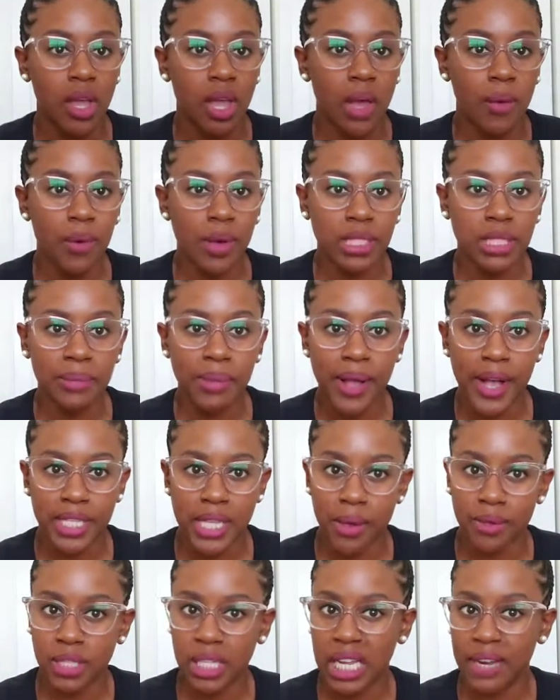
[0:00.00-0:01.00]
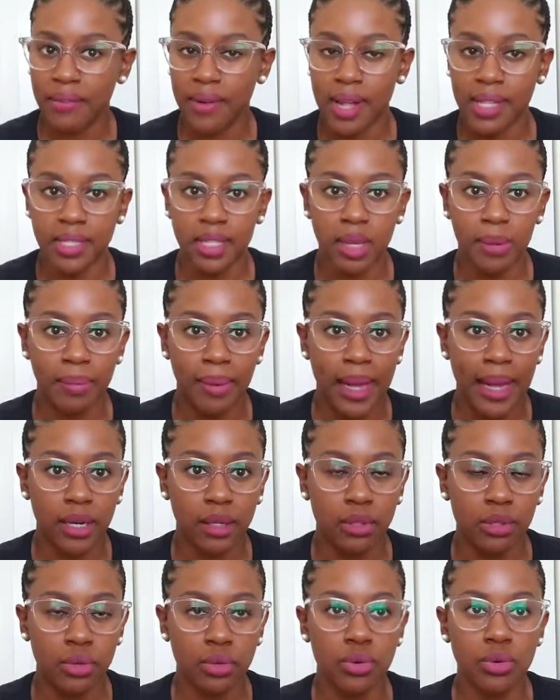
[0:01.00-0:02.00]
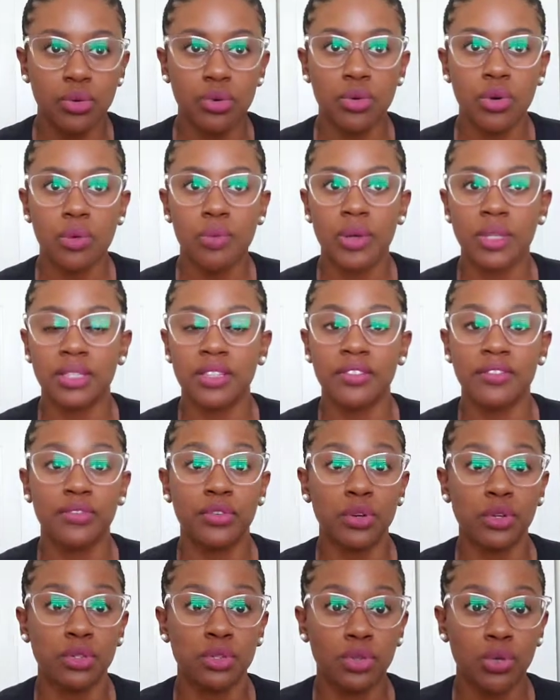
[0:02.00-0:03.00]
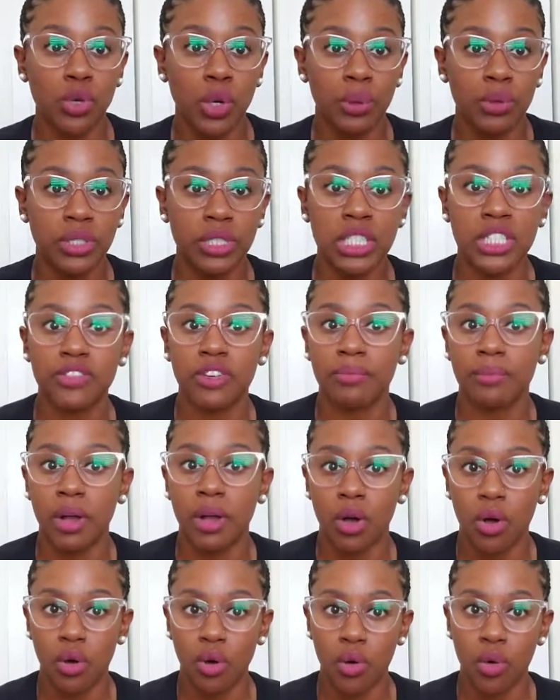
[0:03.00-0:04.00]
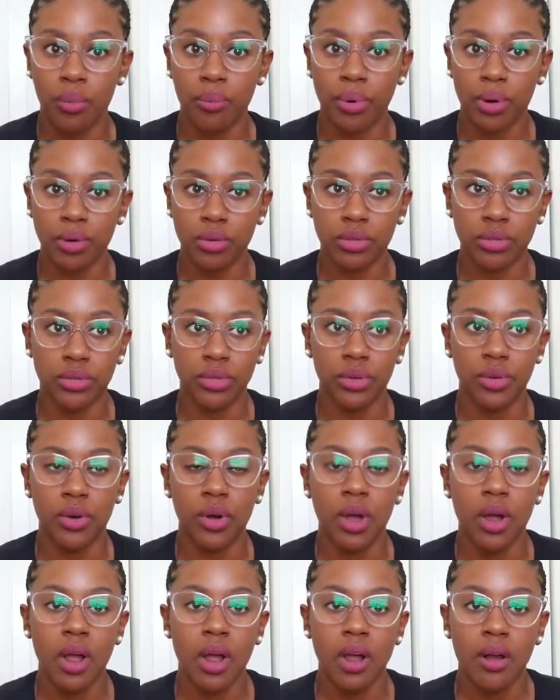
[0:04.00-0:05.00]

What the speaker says: It wasn't because I was getting ready to apply to school. It wasn't for school. It was just for my own personal